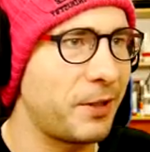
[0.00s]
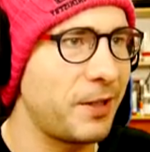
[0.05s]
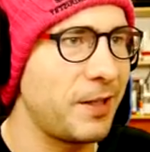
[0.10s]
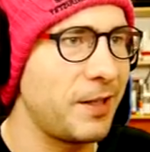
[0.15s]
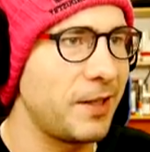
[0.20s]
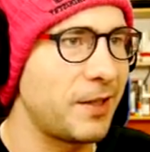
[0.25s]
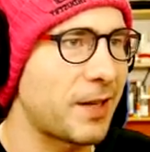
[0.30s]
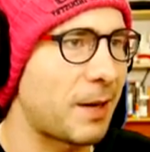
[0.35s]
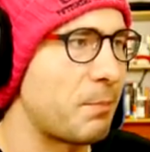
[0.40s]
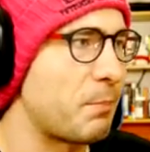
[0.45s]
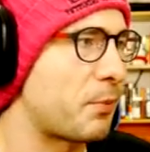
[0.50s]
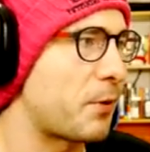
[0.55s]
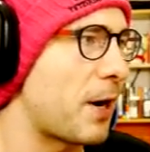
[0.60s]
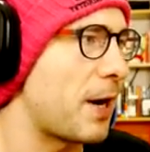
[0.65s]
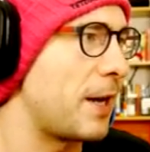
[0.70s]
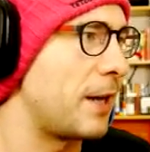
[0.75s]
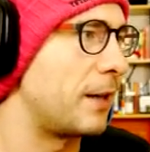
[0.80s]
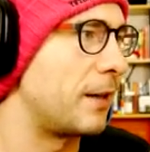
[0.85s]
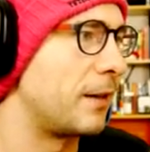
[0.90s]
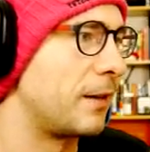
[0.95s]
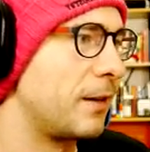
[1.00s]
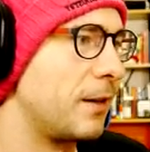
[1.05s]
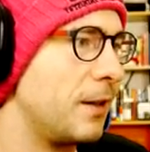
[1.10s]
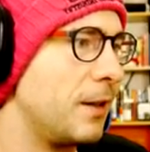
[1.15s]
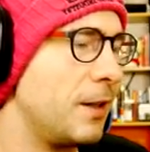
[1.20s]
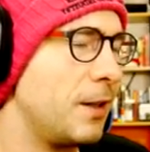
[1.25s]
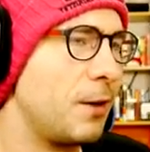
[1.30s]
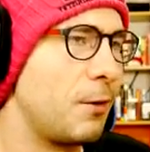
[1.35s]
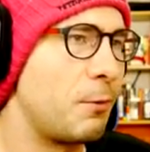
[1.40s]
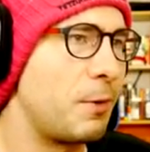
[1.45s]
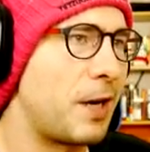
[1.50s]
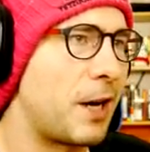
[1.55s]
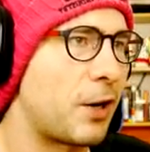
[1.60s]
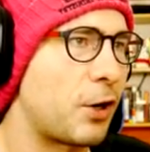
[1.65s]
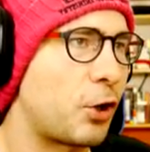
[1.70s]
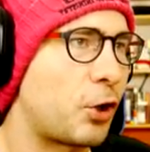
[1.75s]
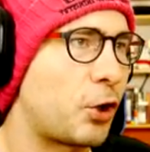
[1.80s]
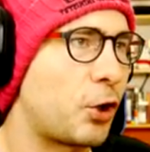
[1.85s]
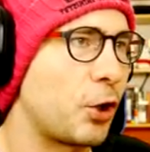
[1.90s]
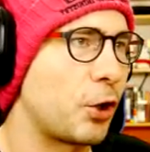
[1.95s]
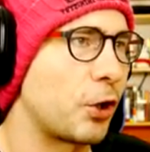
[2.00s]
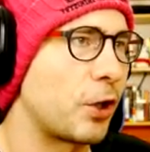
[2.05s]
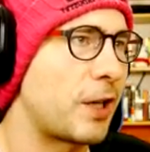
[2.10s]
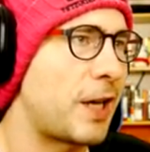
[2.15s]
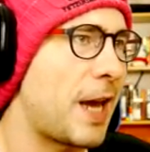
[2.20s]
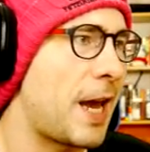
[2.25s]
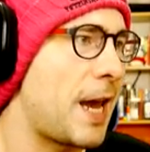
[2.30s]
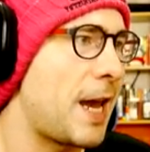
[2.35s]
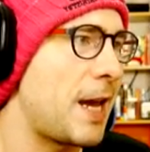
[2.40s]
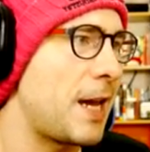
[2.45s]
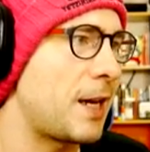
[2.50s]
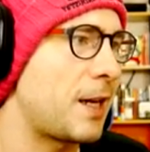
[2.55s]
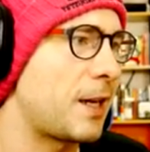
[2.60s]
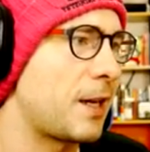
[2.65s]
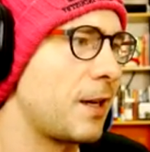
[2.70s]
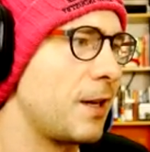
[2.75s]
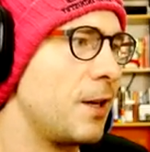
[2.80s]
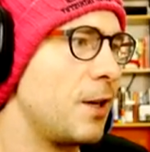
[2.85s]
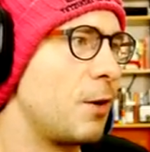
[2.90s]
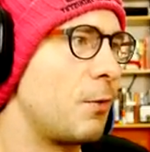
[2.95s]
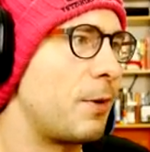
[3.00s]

please. I'm praying. We got a sugar cake.